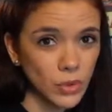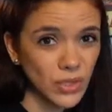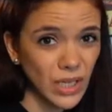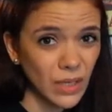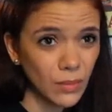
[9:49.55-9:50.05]

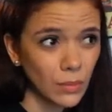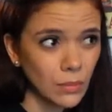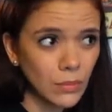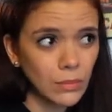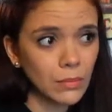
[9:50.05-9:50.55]
Wouldn't you?
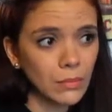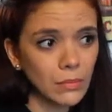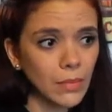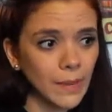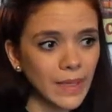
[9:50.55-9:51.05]

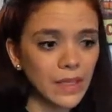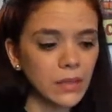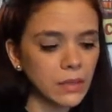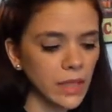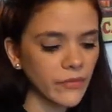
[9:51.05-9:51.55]
I mean,